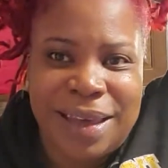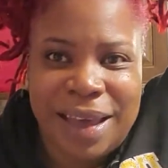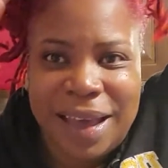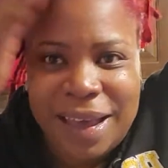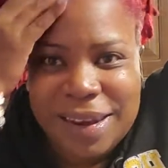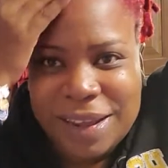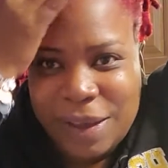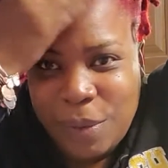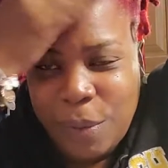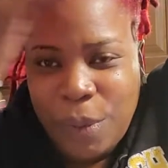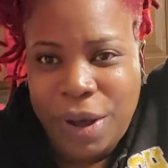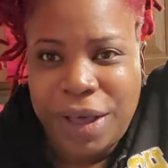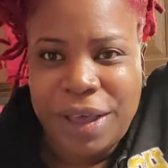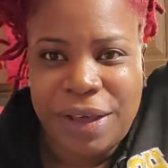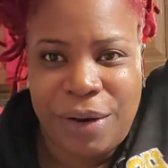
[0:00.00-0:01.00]
I didn't
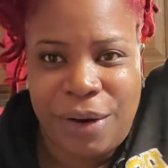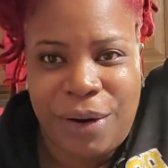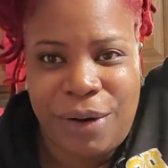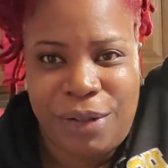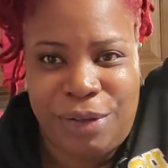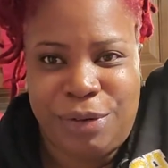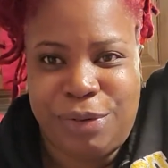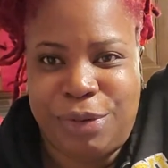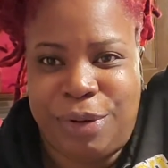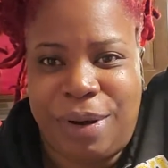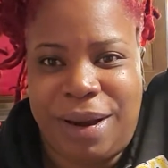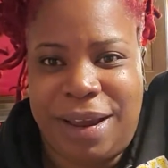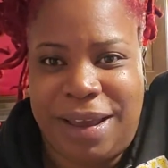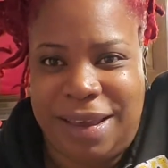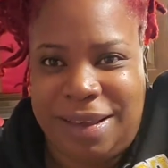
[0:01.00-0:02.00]
want all those
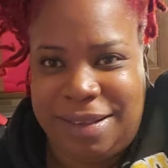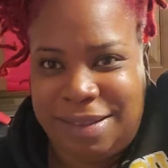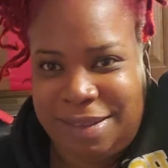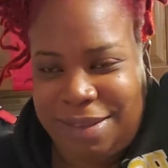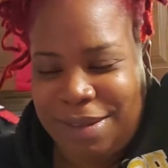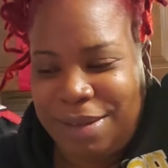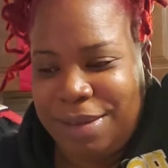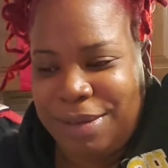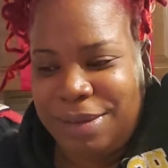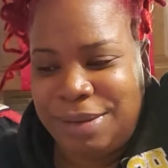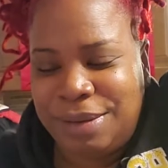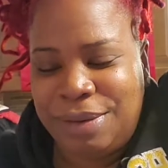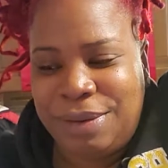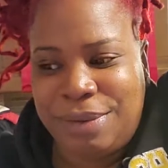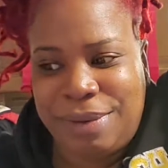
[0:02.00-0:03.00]
grays
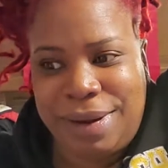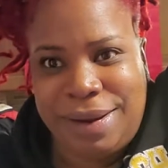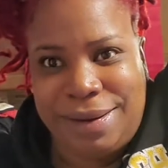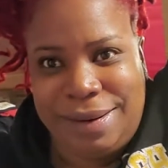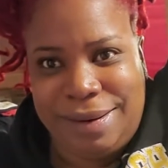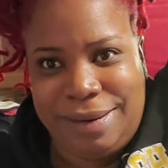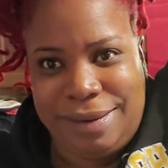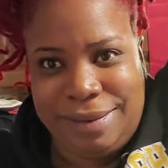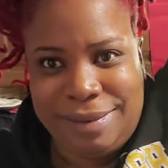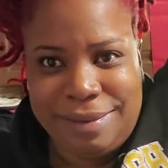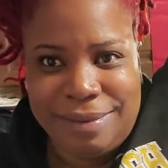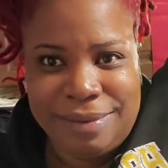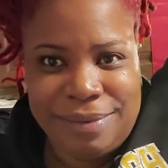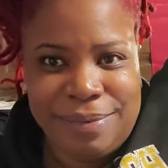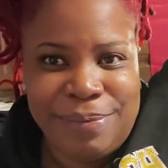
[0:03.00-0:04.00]
right there.
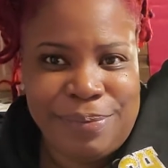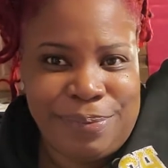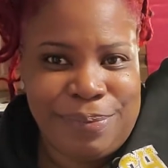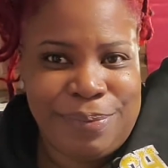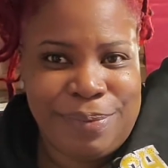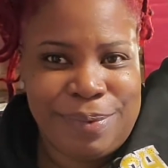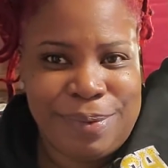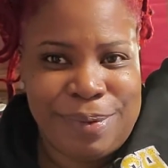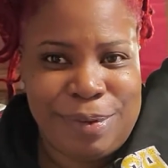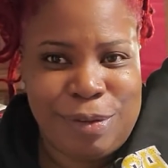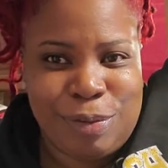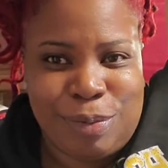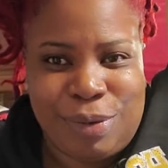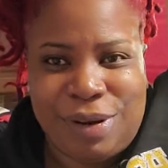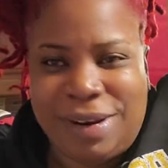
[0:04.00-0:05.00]
It's
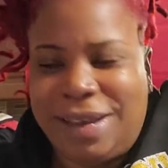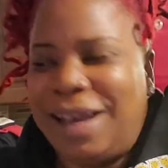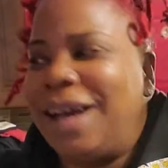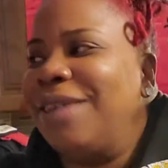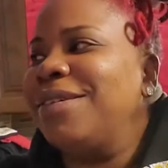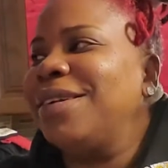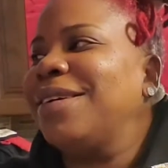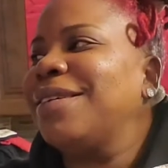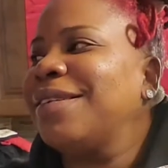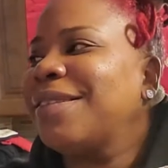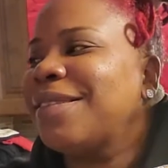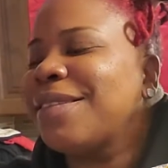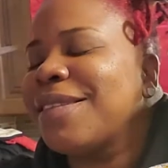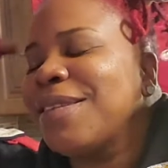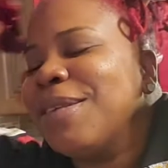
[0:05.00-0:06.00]
pretty
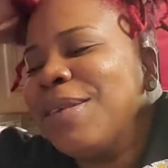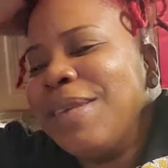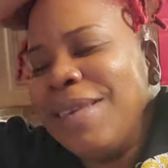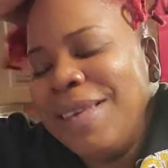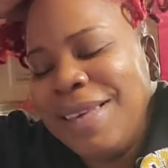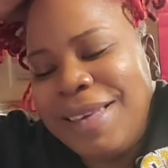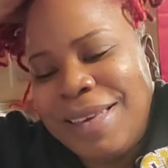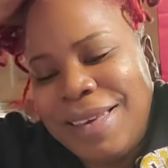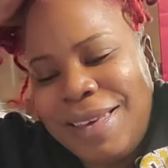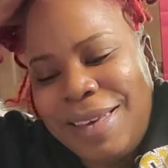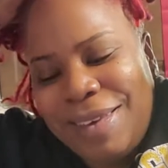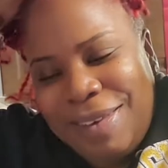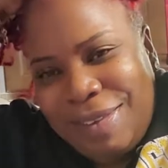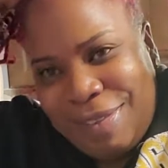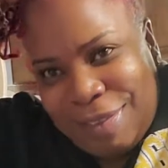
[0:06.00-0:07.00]
obvious.
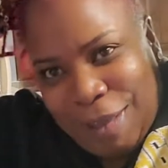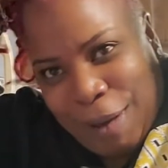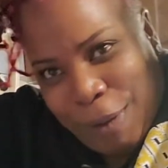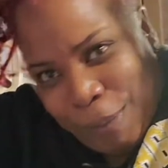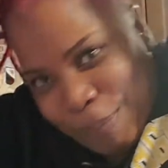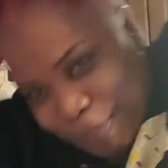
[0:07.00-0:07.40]
So